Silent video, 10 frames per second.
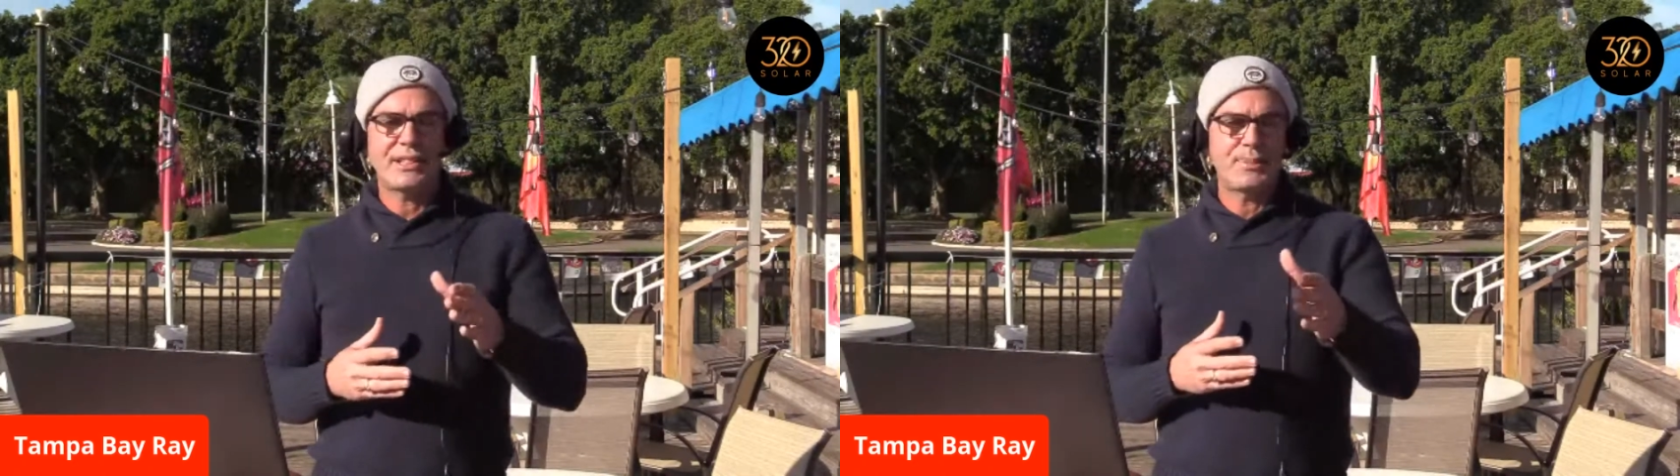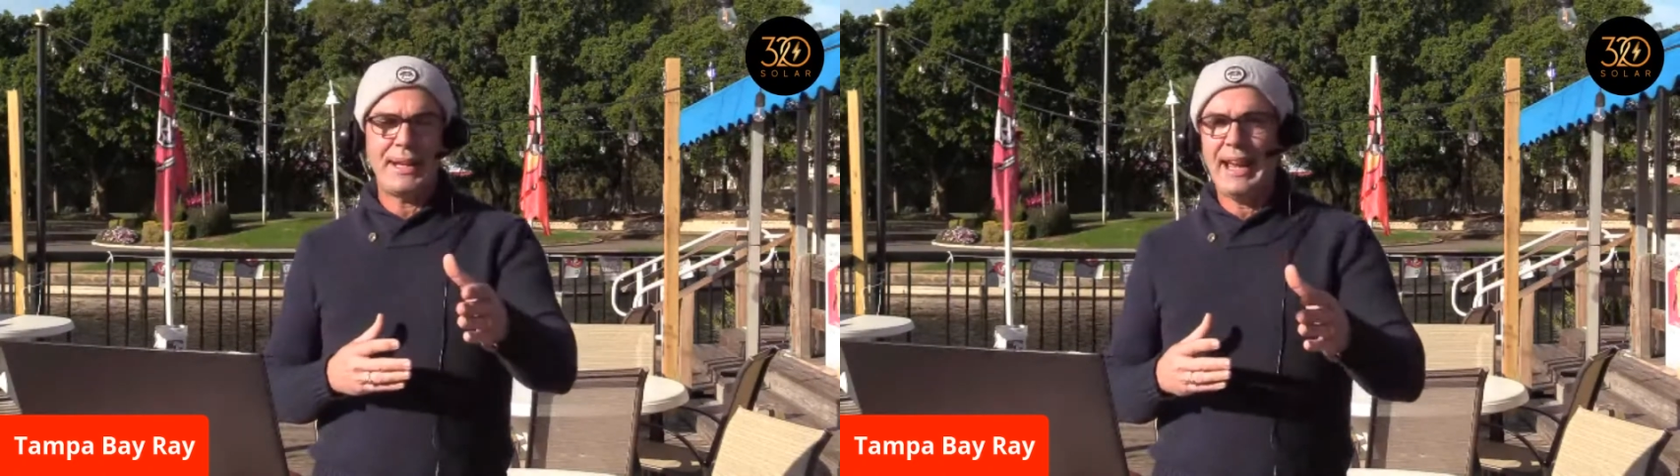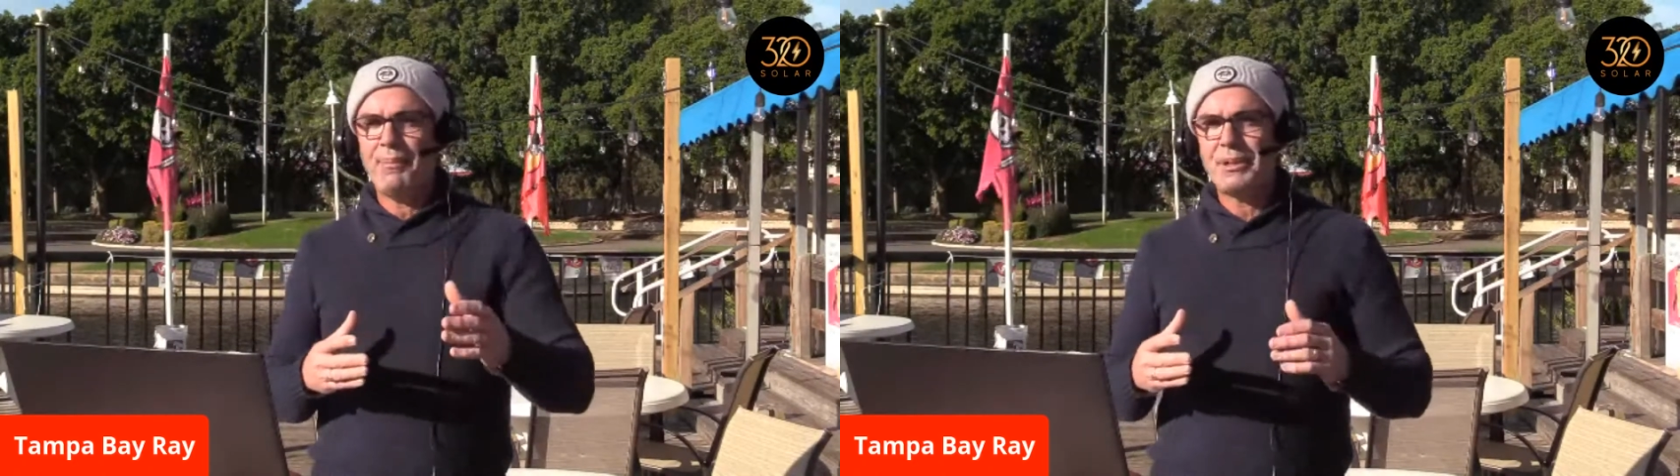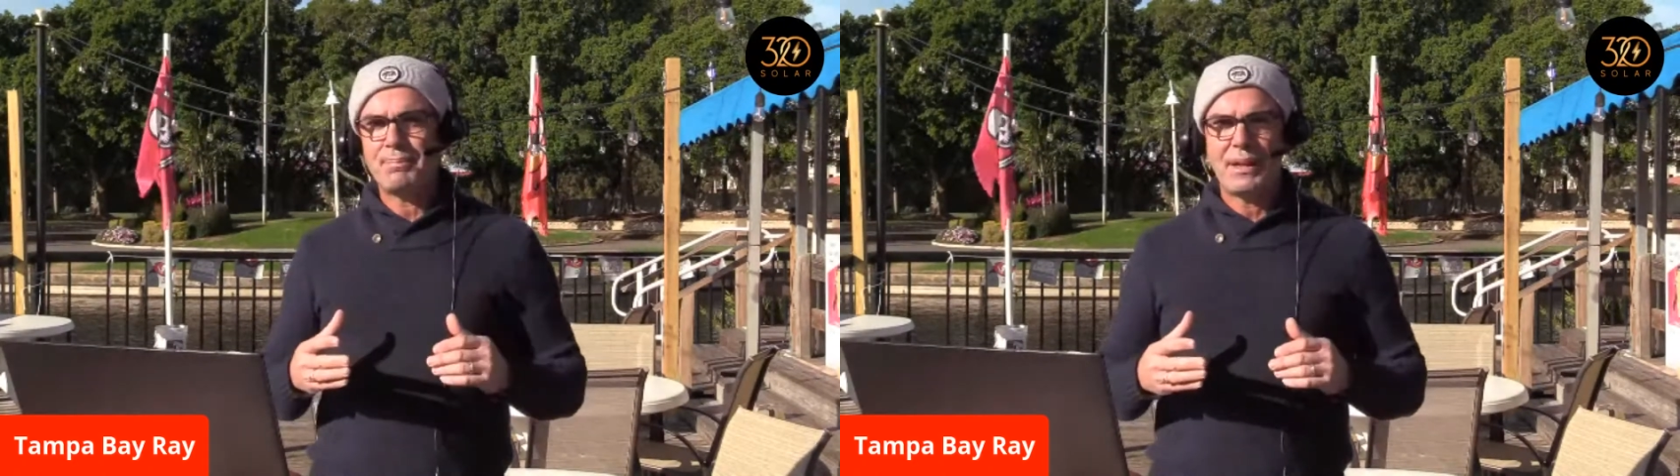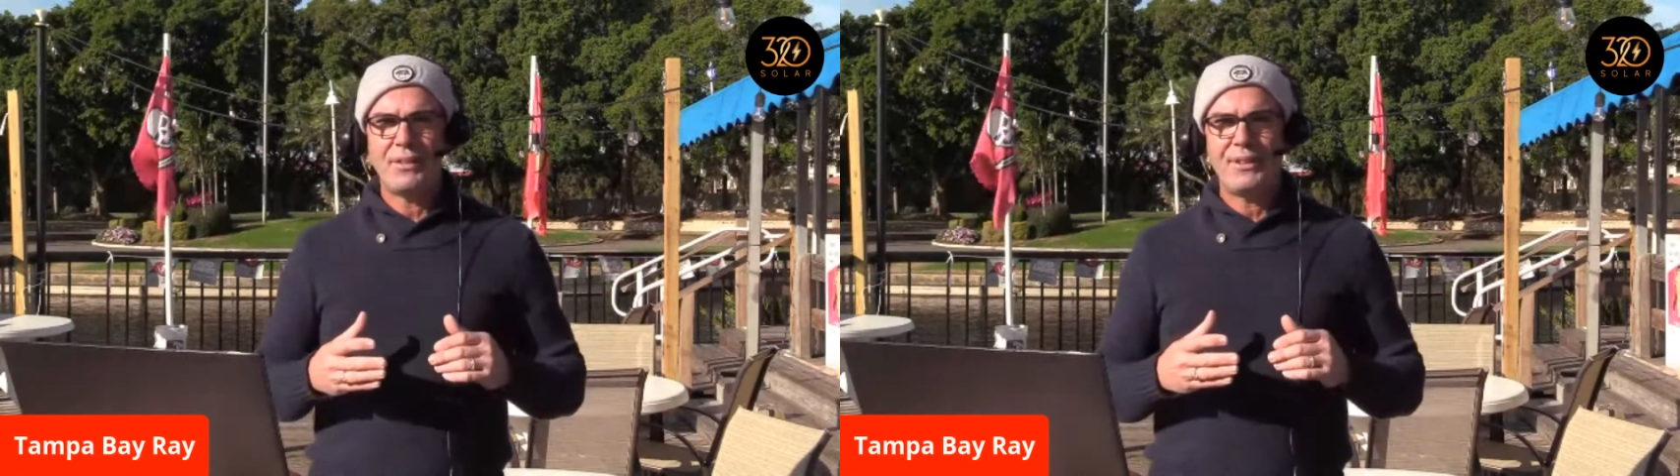Let's be happy
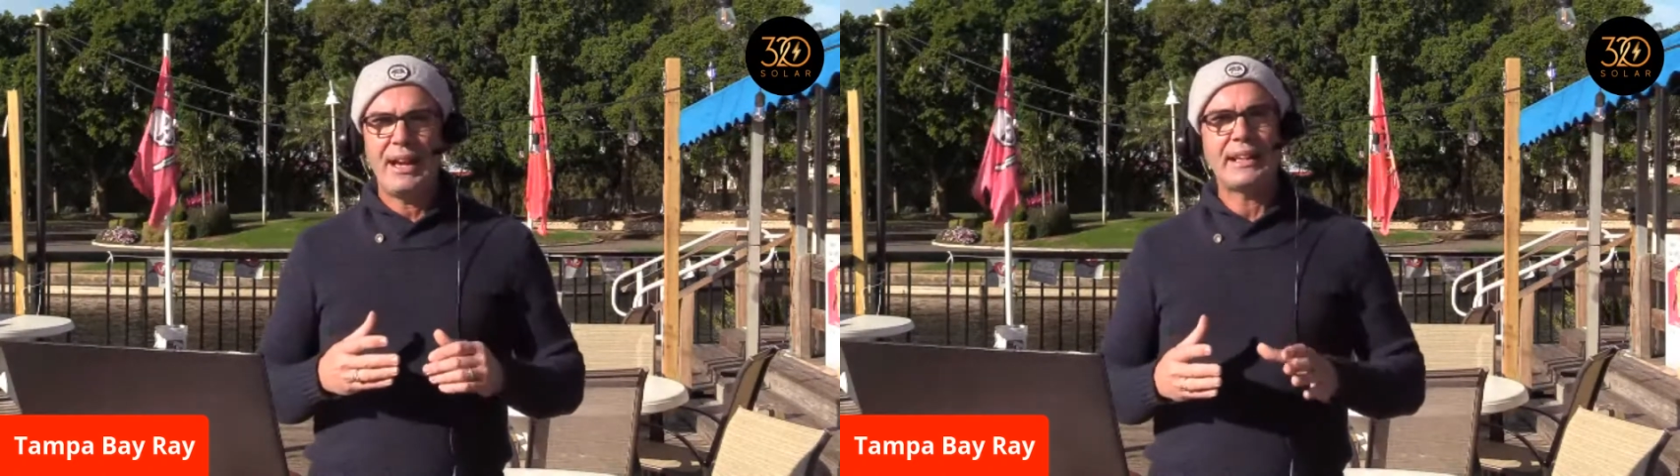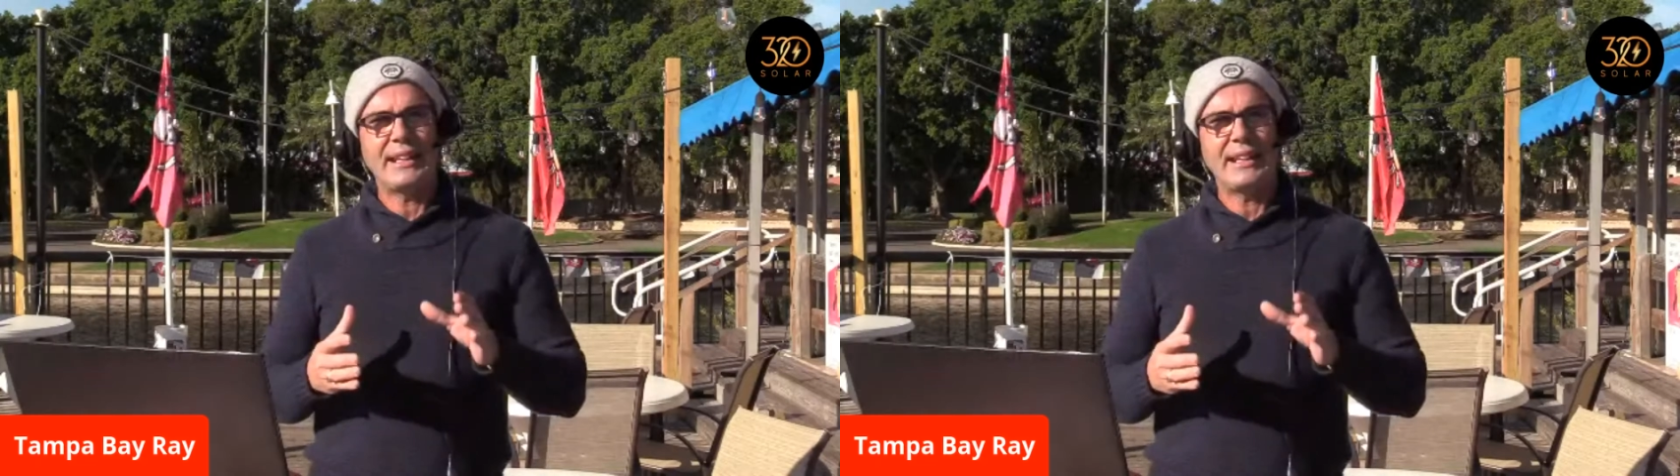about that.